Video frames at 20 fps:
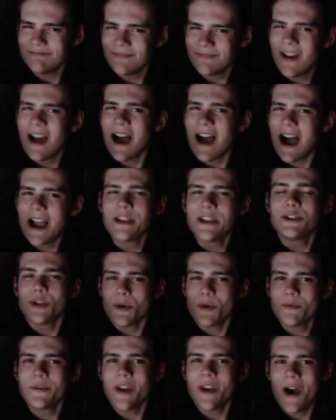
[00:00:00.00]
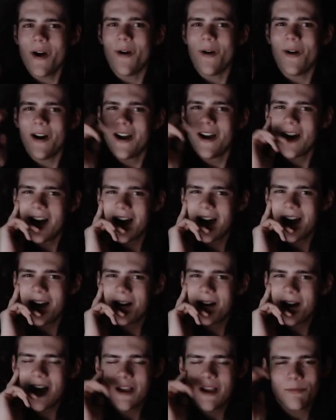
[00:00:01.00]
I don't know.
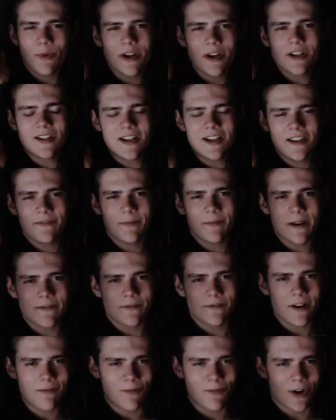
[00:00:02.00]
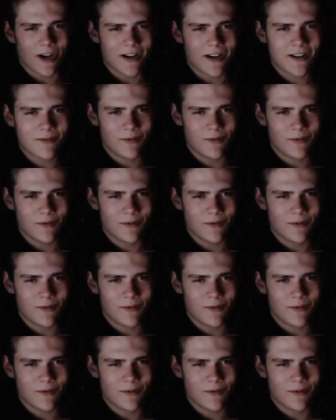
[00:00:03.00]
I wonder if my framework